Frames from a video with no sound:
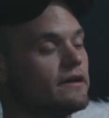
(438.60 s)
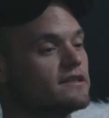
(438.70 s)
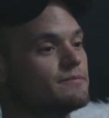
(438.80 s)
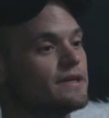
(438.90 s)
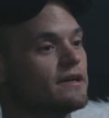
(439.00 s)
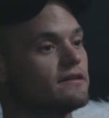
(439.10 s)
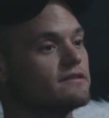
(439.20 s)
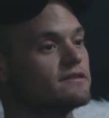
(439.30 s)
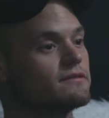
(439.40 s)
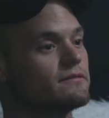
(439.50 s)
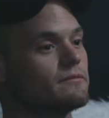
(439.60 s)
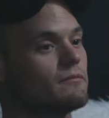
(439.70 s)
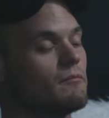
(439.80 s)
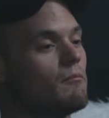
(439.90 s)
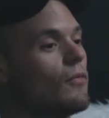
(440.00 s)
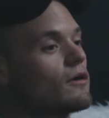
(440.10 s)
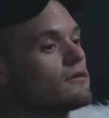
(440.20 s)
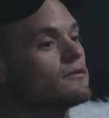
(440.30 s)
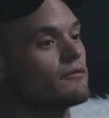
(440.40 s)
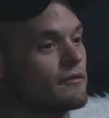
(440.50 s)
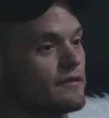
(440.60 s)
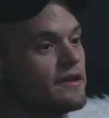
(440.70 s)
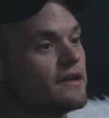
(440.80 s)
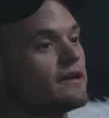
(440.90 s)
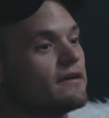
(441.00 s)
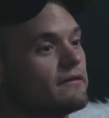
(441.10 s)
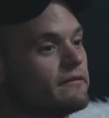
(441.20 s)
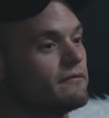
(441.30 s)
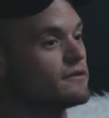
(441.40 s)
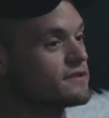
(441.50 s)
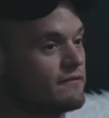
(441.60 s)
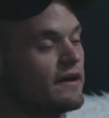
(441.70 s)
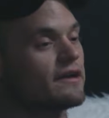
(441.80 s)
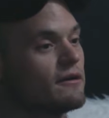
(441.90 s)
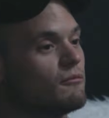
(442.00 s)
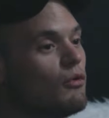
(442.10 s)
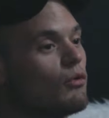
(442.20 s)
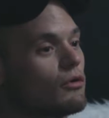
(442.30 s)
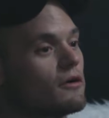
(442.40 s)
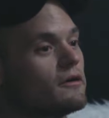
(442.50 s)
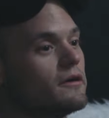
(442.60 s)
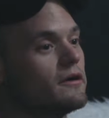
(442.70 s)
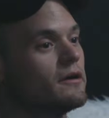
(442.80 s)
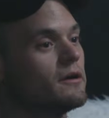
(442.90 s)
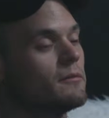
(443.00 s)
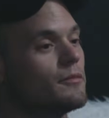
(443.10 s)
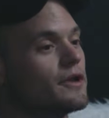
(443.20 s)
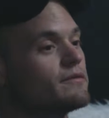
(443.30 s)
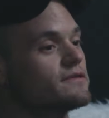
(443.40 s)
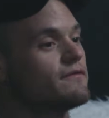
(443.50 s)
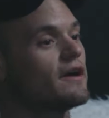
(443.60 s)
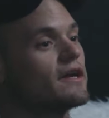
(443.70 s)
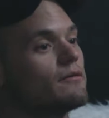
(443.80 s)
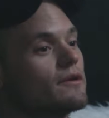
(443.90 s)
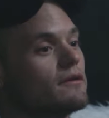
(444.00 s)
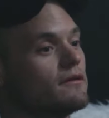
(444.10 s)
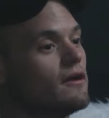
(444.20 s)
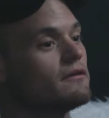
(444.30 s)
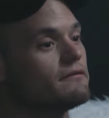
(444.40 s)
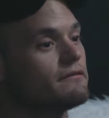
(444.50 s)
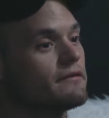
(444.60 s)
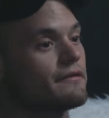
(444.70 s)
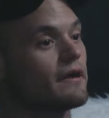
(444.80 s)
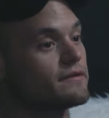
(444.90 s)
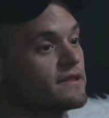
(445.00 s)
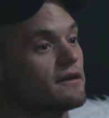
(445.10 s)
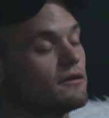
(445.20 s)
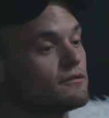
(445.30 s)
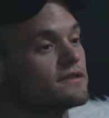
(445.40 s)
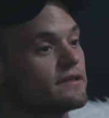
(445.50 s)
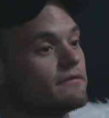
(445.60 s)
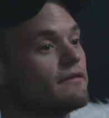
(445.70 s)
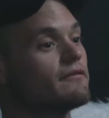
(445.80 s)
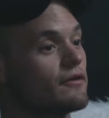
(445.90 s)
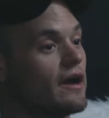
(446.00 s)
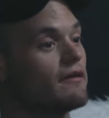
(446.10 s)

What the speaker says: It's because Martin Luther King was fighting a war, but he was fighting it with a love that was inclusive for